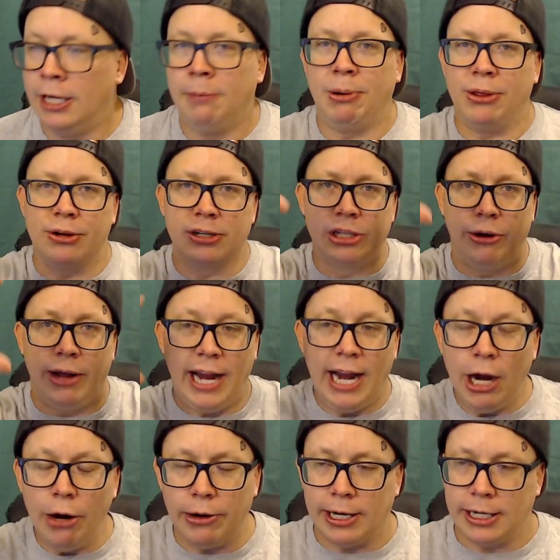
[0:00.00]
But there's little
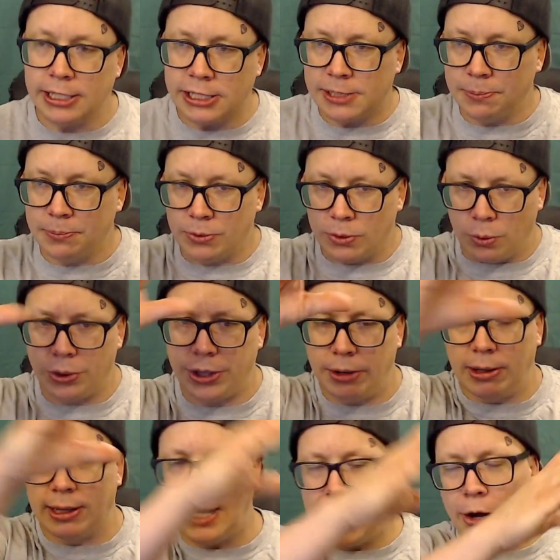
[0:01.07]
areas where they're
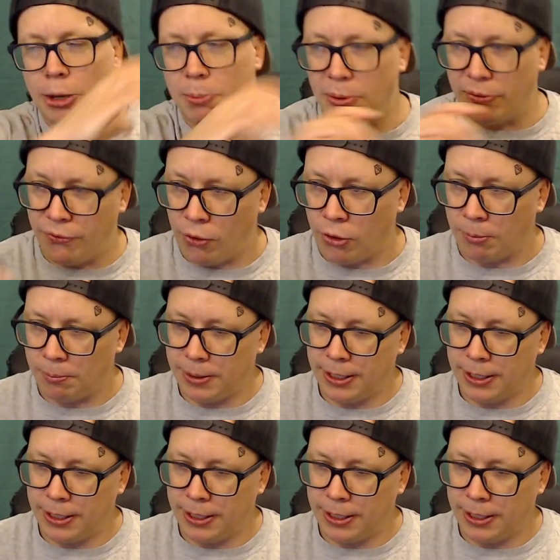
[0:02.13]
allowed to perform,